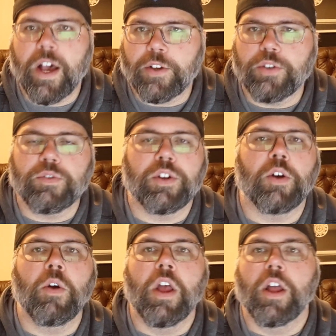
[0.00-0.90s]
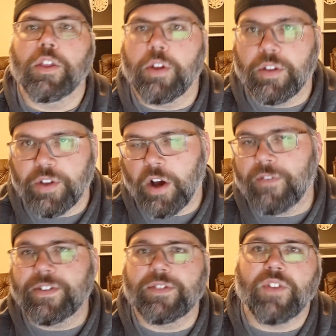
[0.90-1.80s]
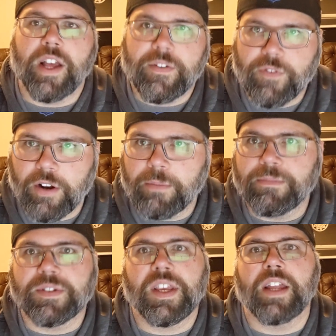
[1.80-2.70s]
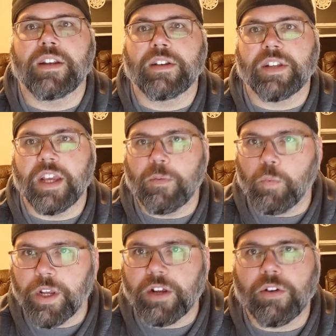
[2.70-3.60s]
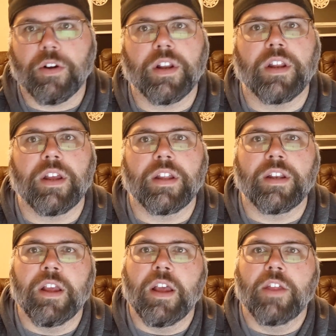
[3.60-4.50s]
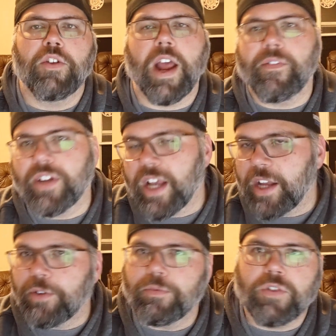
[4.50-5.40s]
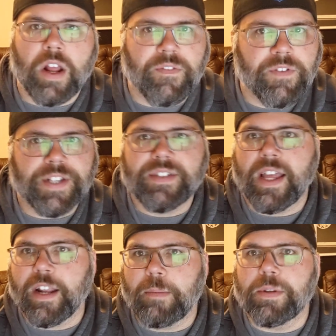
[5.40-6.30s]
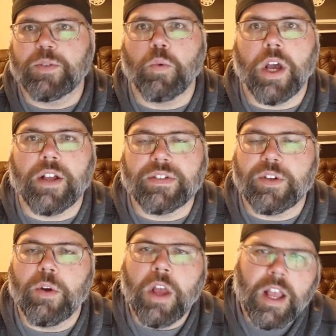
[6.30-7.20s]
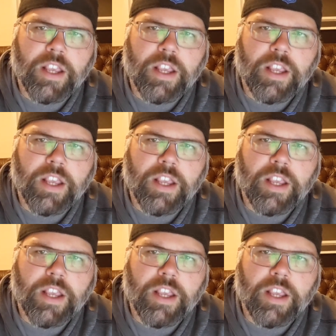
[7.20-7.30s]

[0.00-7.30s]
value. You know, the, the offensive line in front of him is getting, getting weaker and, and they're having to kind of try to fix that up as well. So,